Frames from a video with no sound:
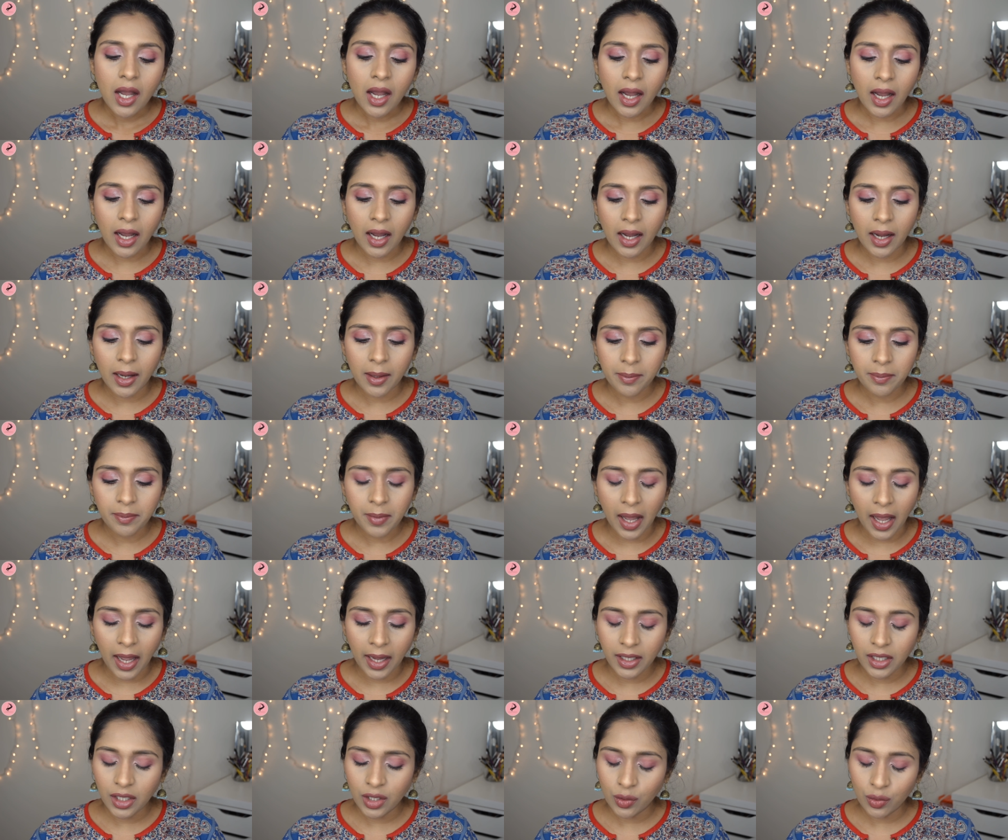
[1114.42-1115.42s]

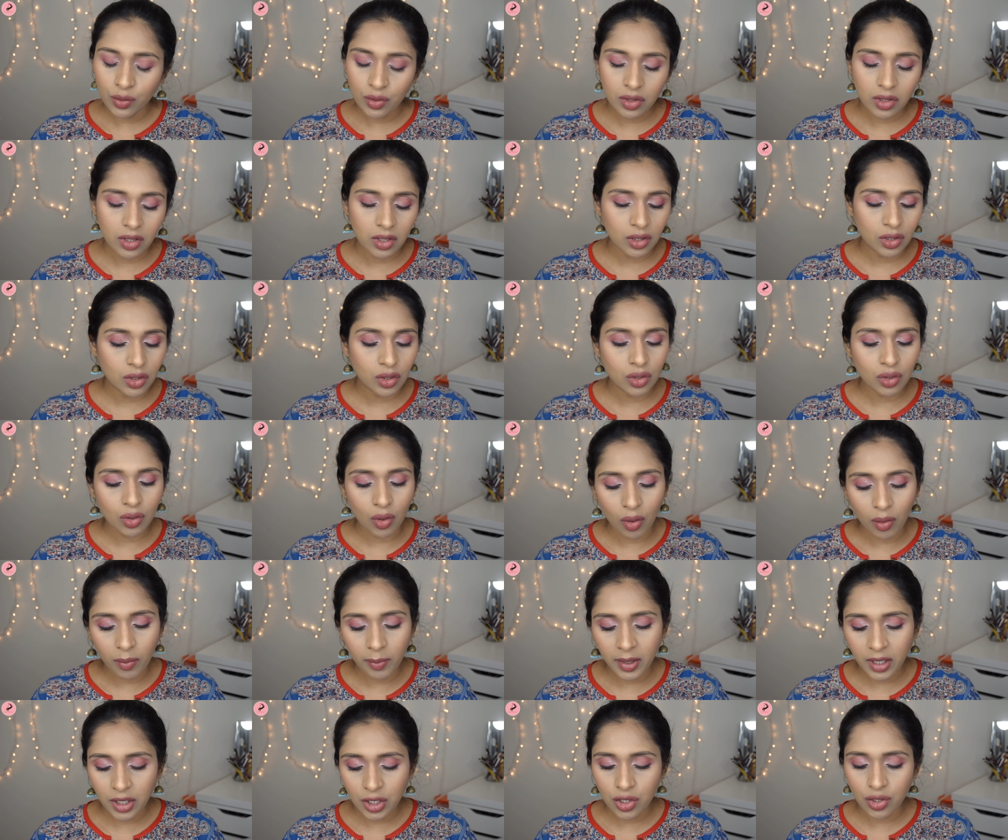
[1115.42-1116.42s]
I use this so
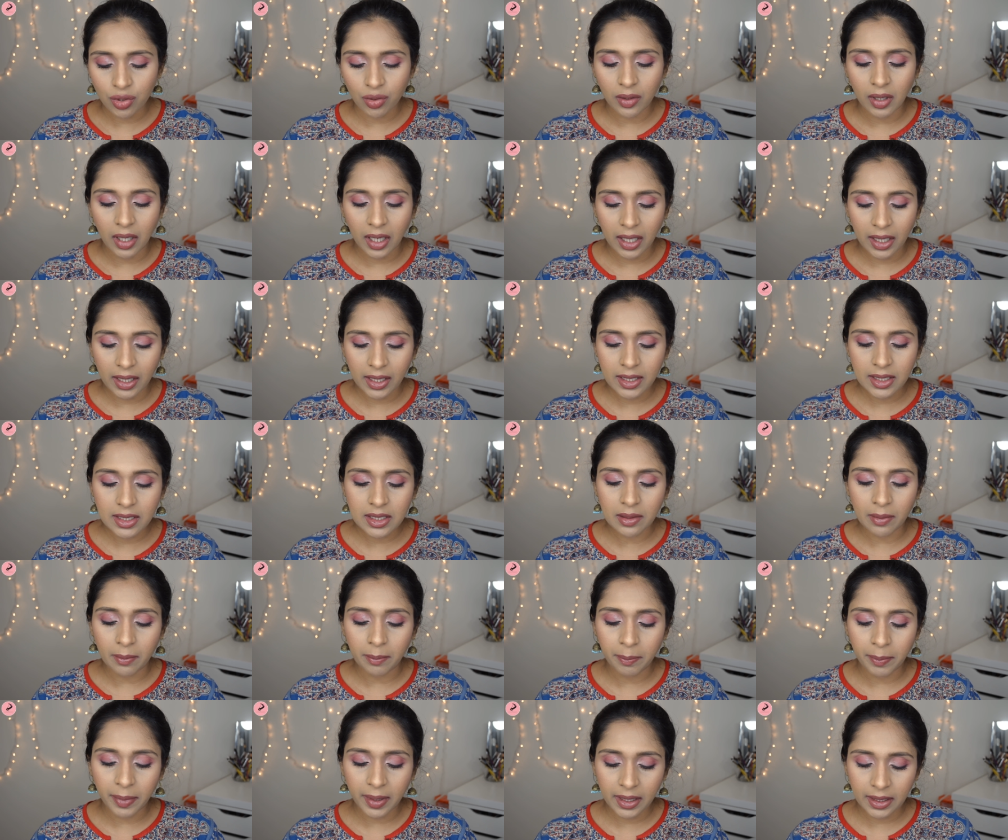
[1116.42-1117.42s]
much, you guys,
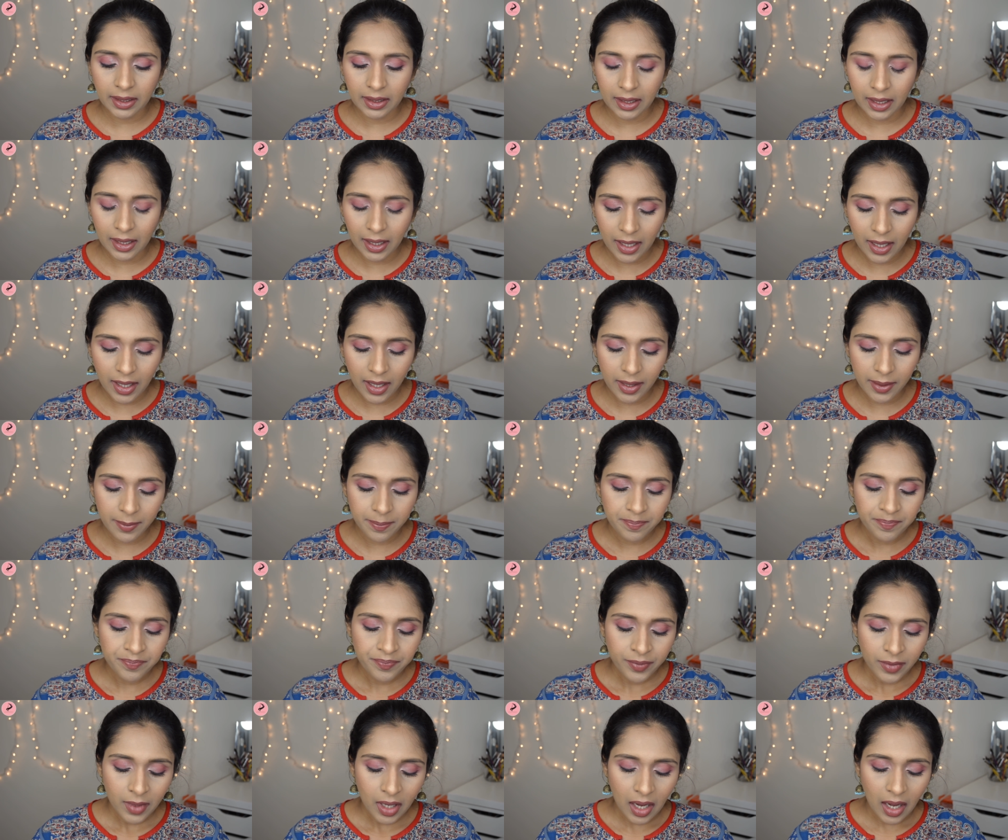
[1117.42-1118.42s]
but then
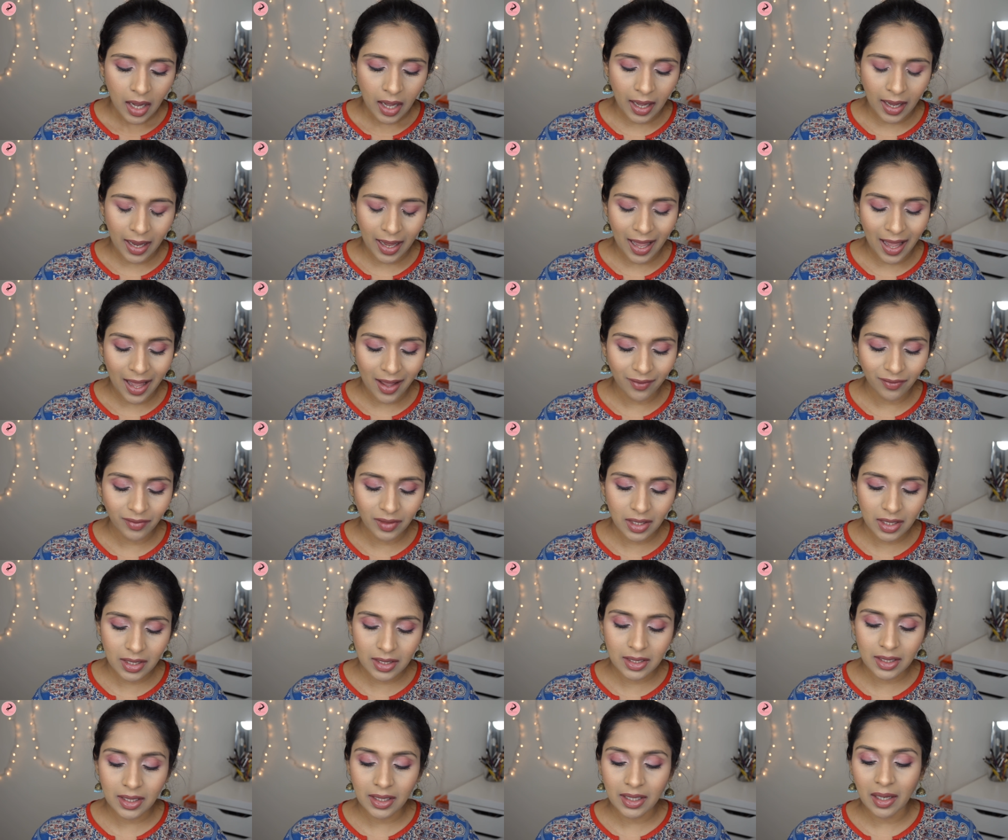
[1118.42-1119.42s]
I have
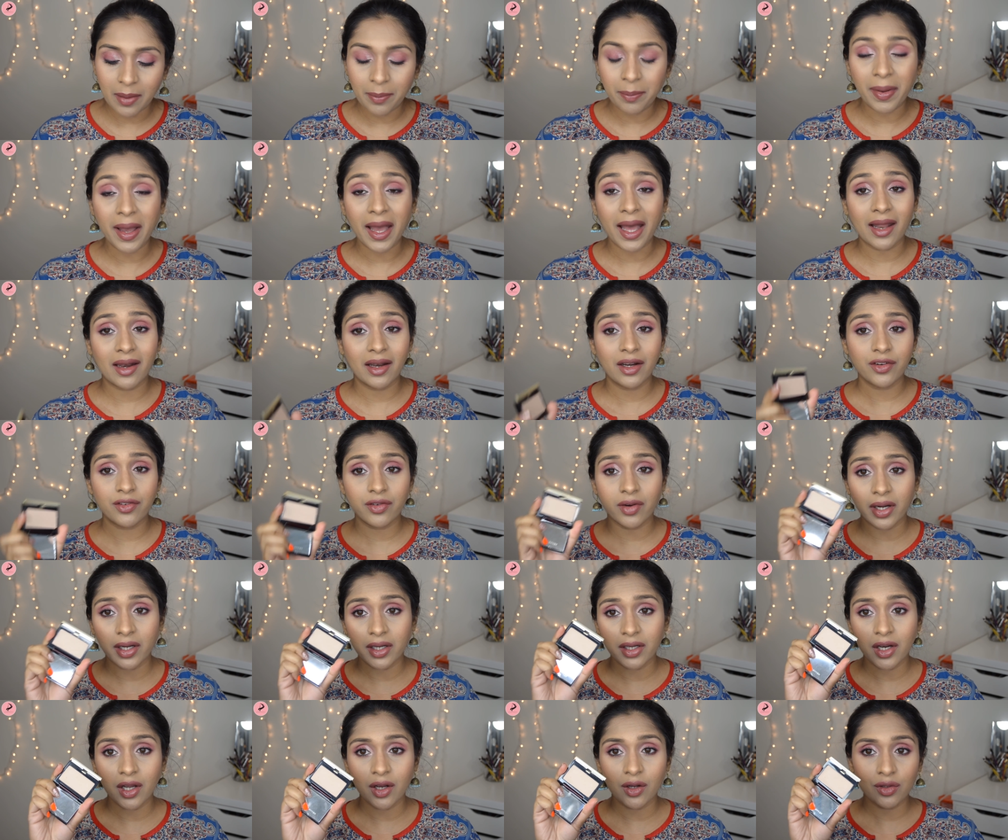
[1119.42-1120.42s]
this in a palette
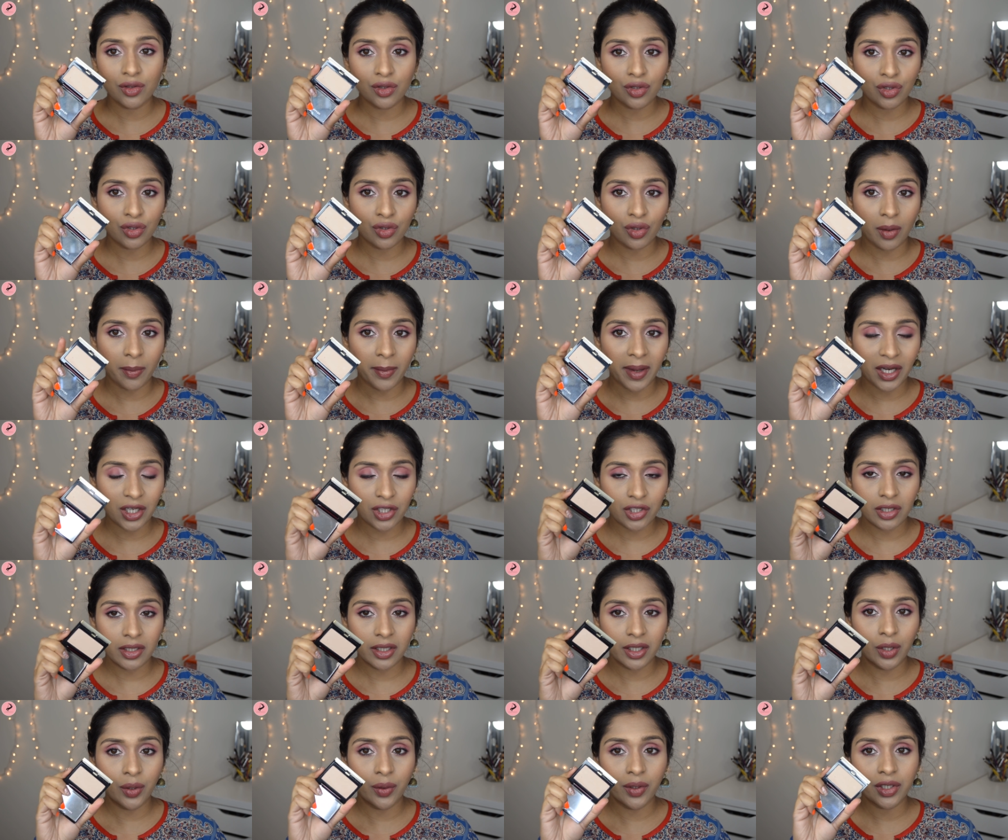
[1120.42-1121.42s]
right now, so I'm
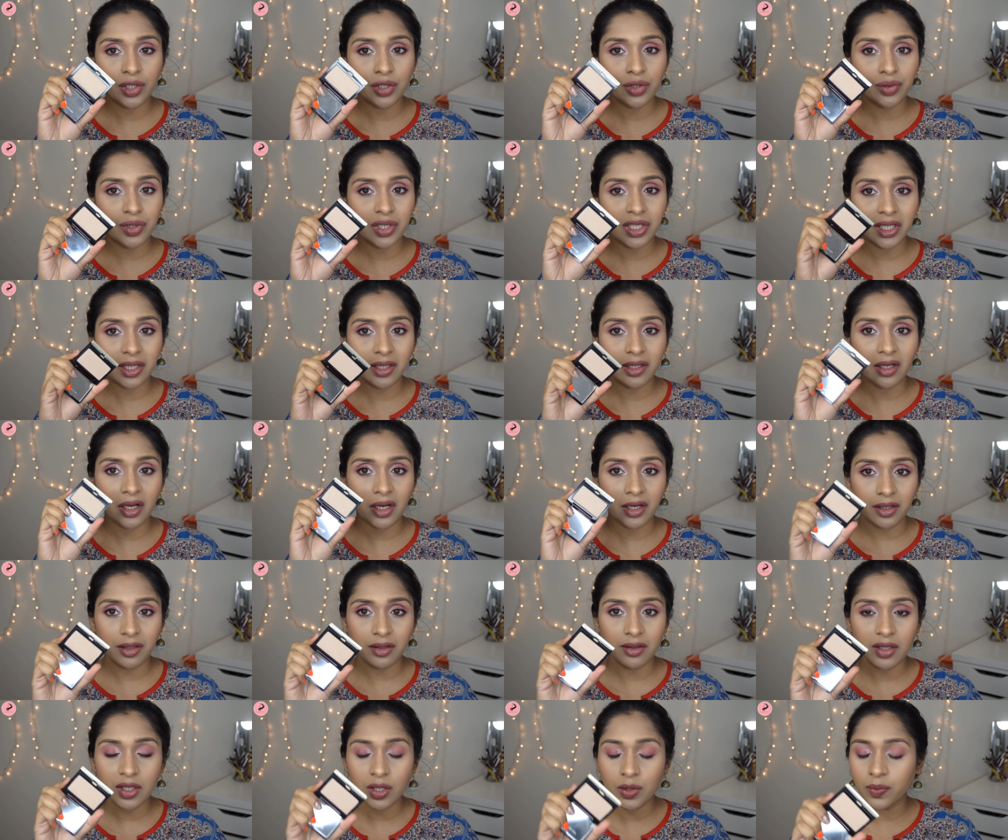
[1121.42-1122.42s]
actually going to
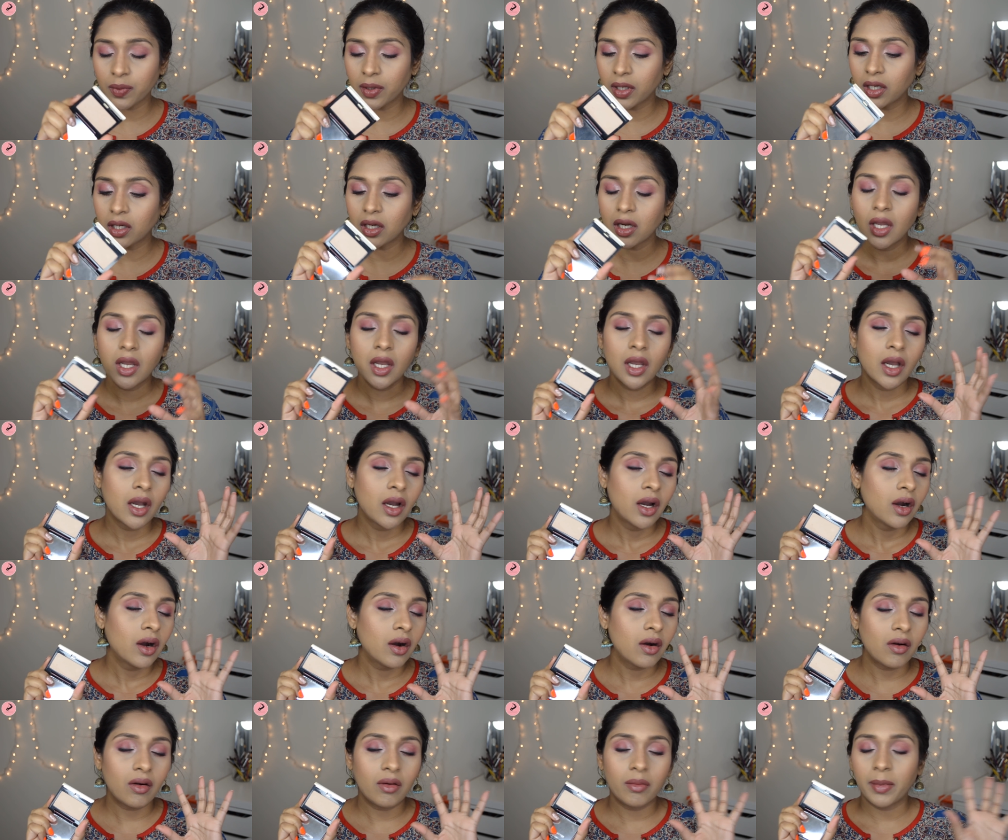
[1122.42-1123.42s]
declutter this one.
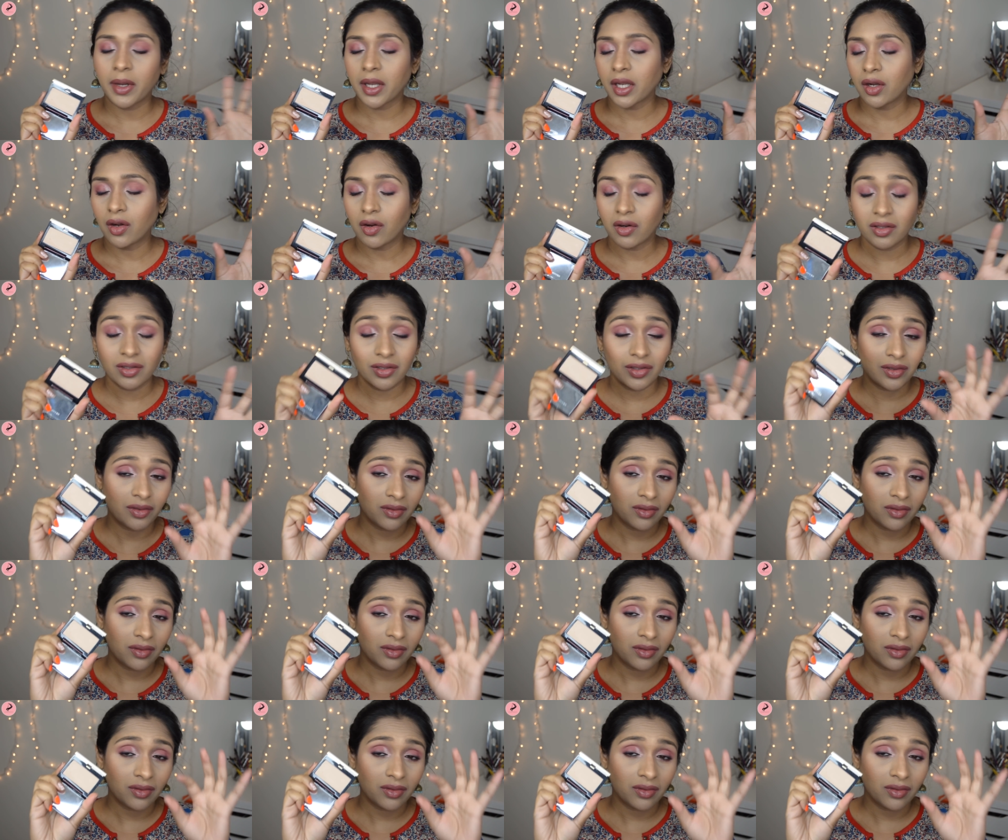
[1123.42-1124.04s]
Oh my god,